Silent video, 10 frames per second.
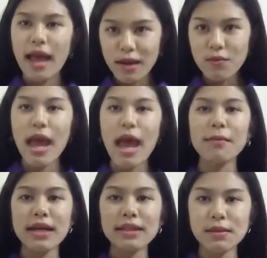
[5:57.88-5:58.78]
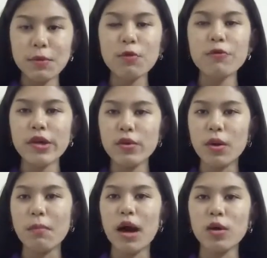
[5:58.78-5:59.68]
And we have example for
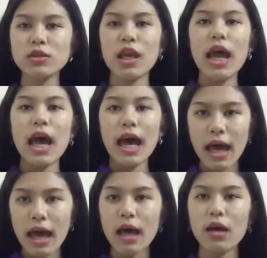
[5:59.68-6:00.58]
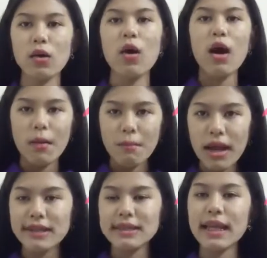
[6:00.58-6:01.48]
you about how
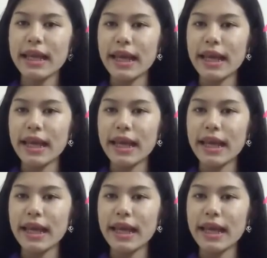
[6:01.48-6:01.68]
Malaysian